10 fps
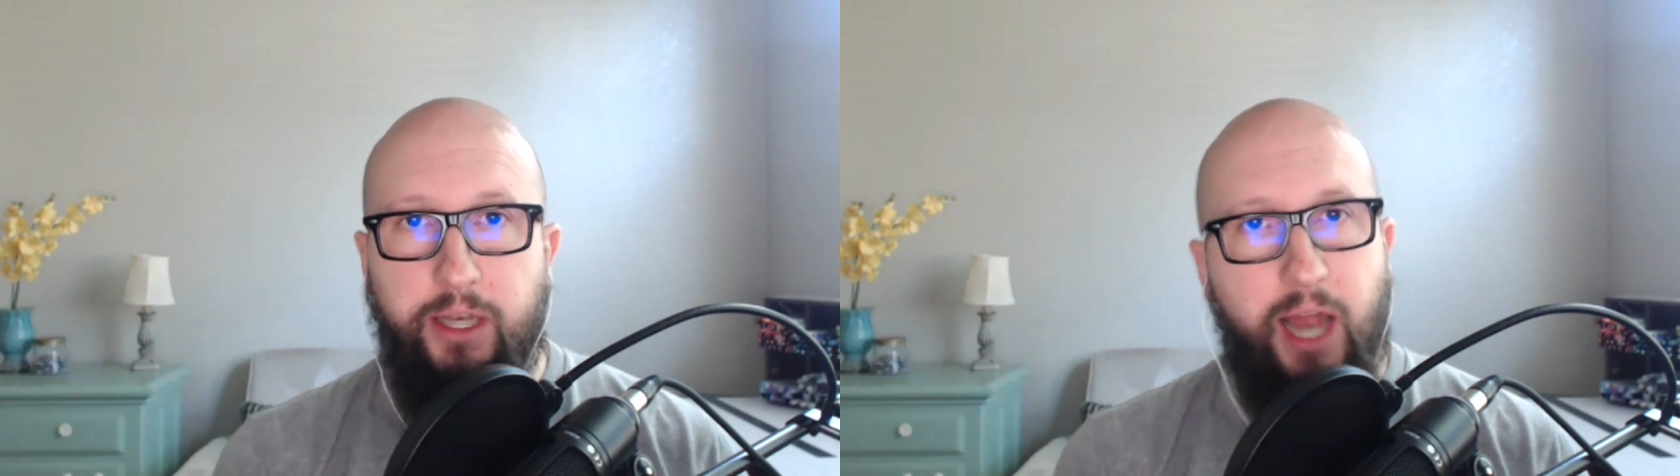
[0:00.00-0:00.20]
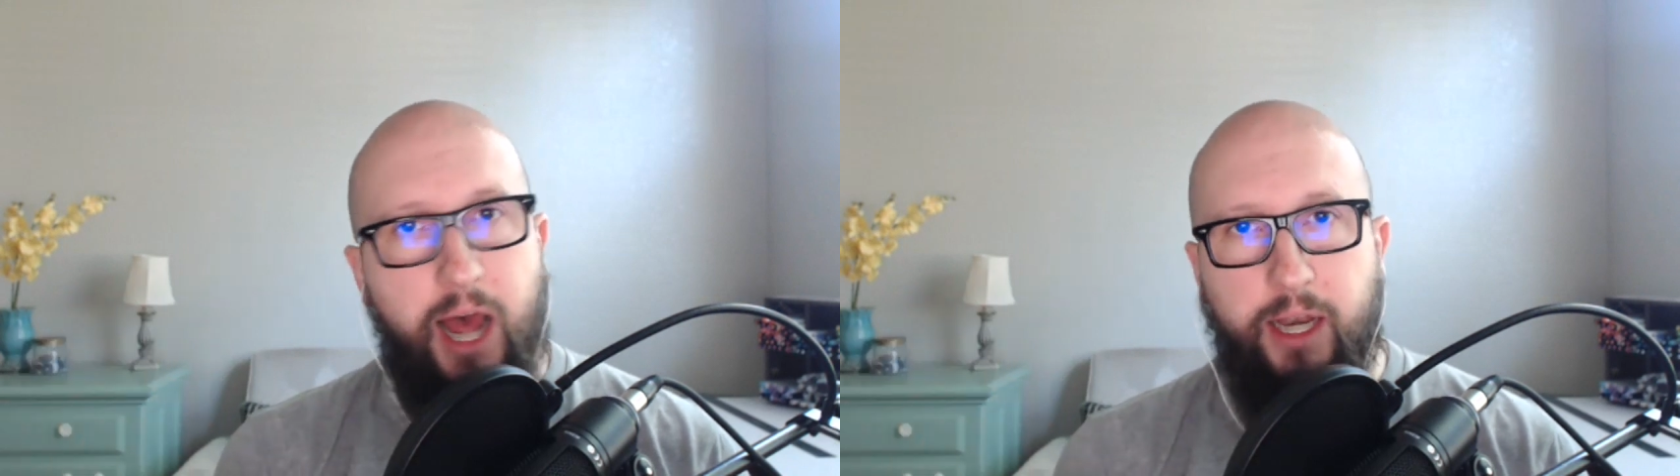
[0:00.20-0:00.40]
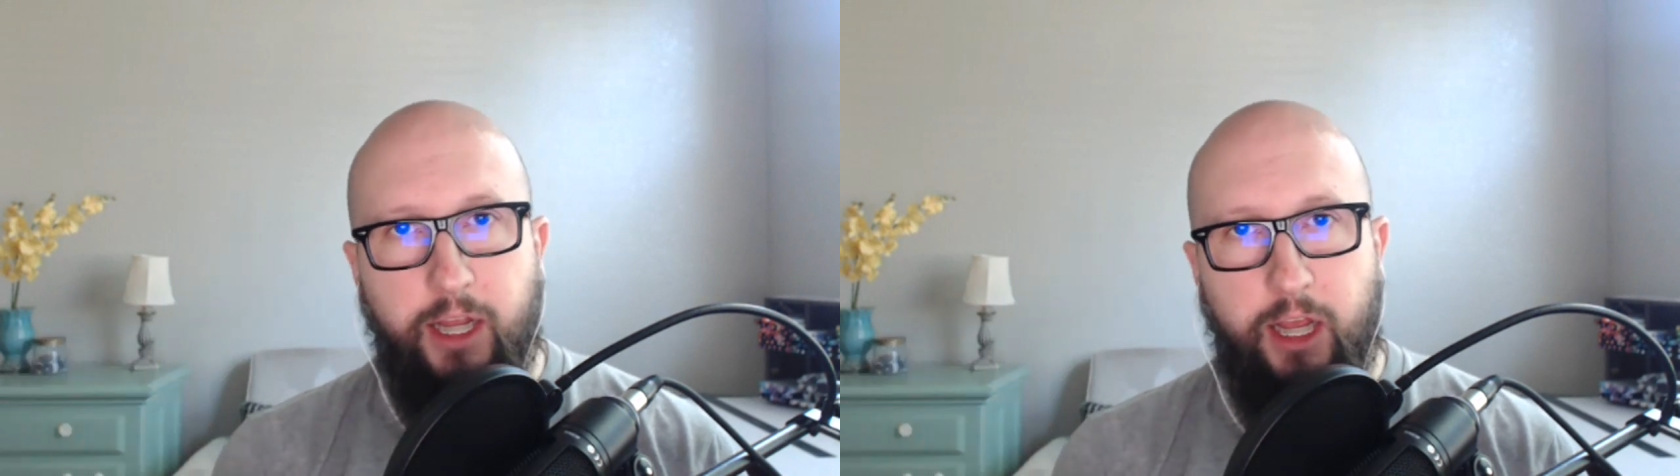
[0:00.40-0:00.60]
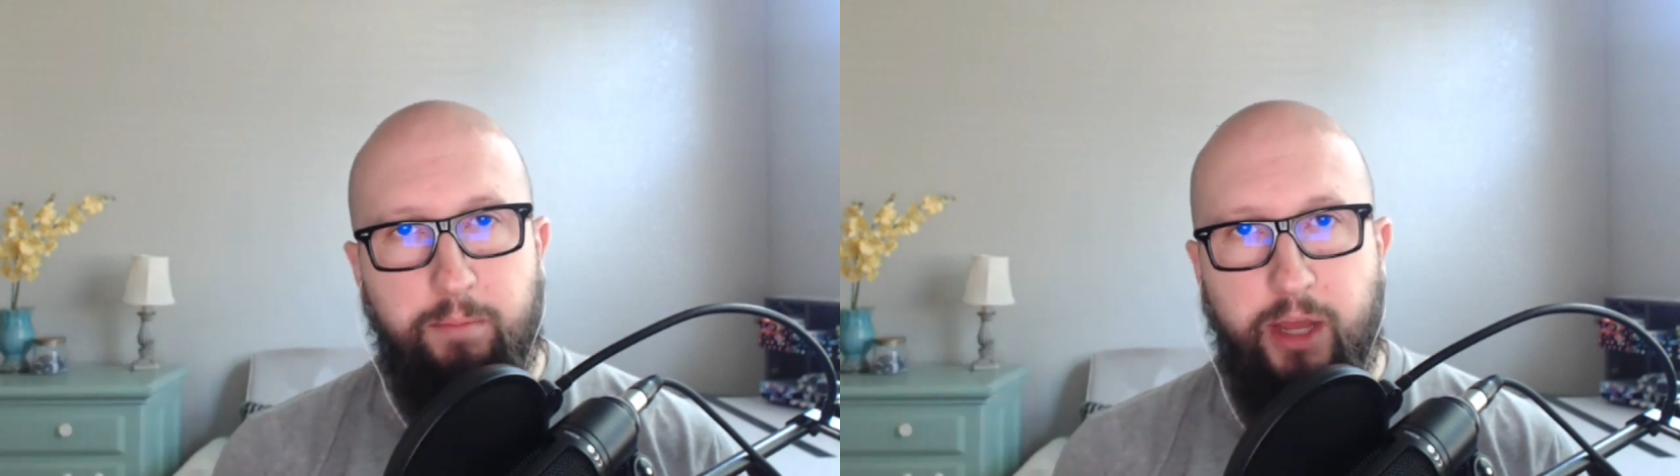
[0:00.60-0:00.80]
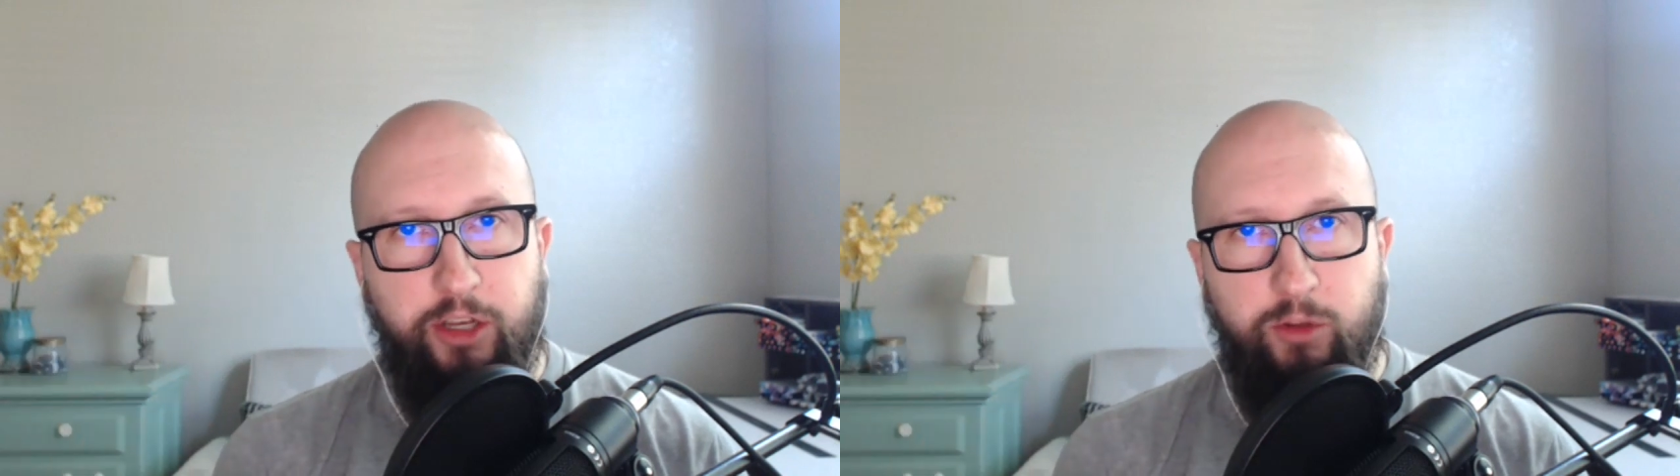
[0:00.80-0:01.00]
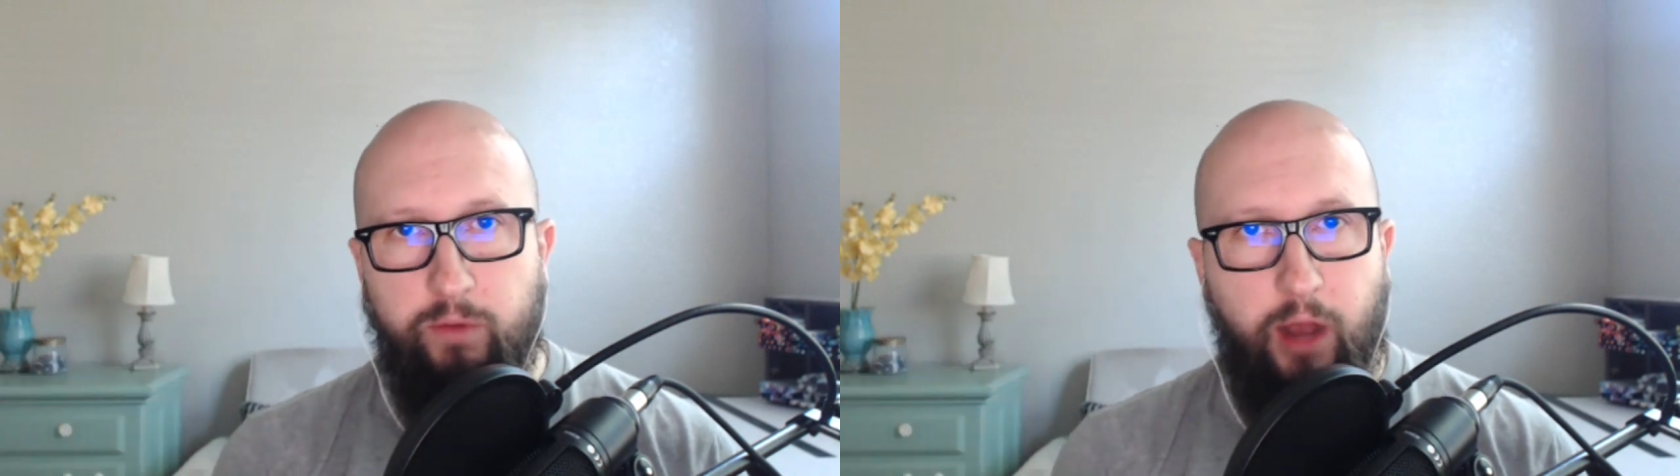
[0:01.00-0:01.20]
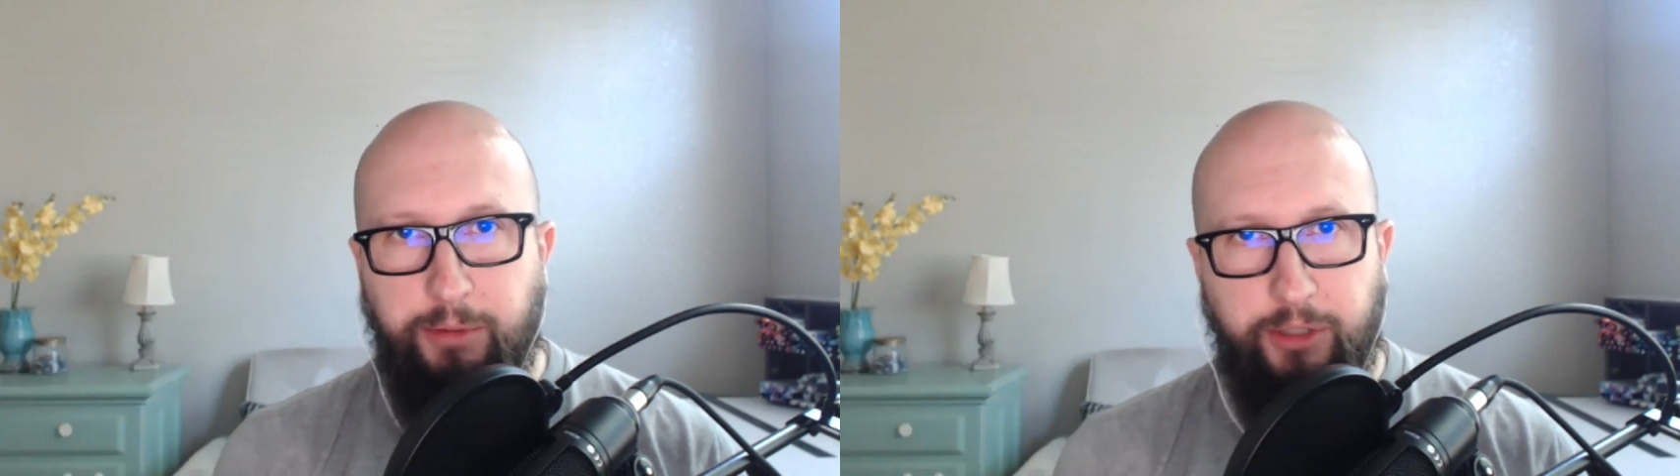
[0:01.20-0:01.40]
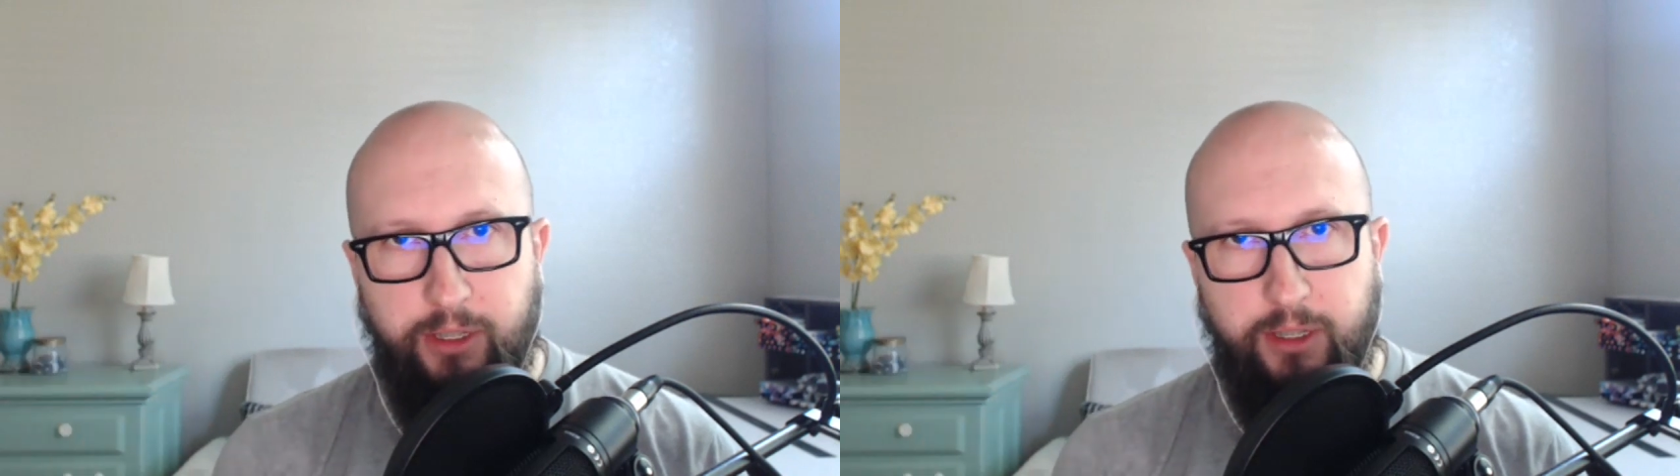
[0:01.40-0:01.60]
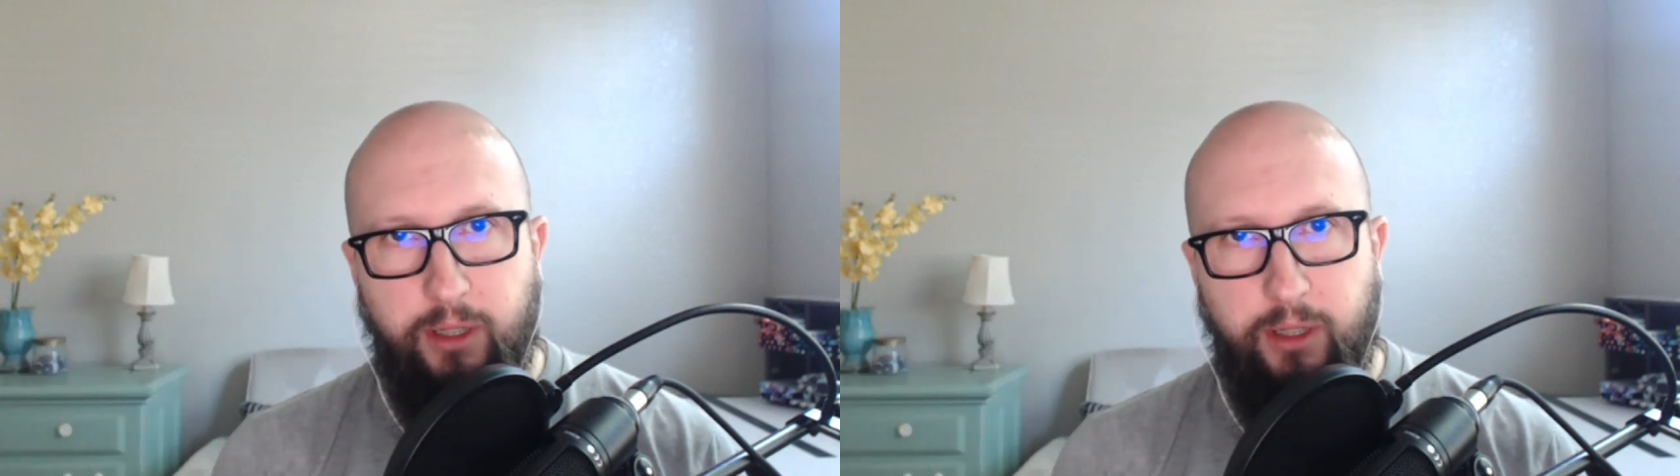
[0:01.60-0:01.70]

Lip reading: not a menu of options.